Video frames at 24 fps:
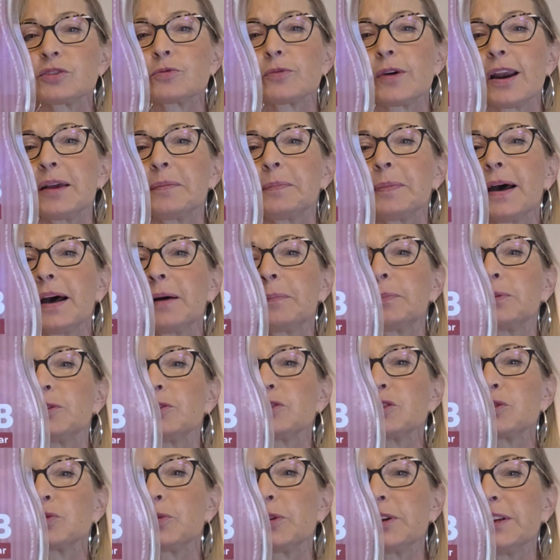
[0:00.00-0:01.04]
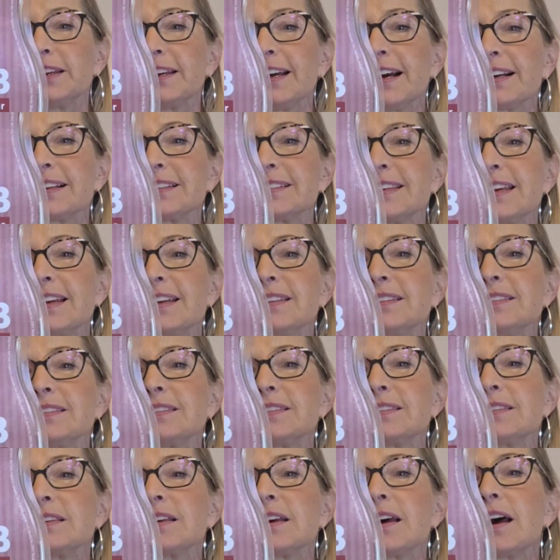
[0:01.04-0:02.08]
ripe apples, woody accents,